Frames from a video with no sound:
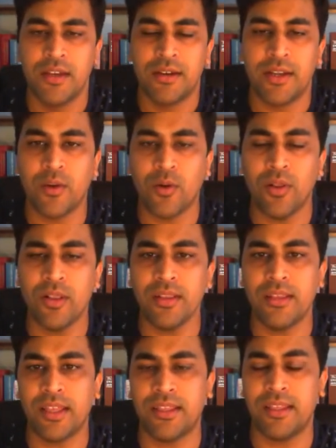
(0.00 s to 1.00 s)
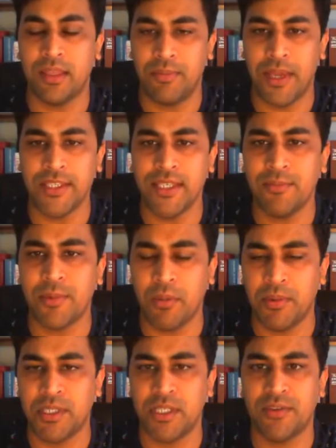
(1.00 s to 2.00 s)
Recall that the basic
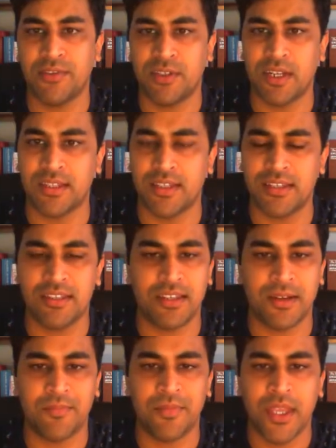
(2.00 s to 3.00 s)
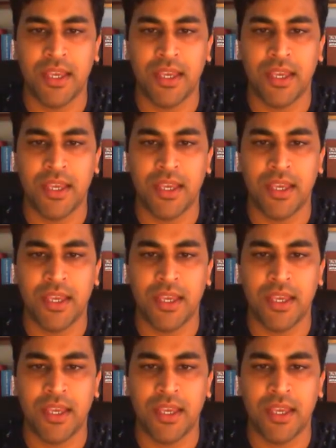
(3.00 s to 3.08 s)
property of the transistor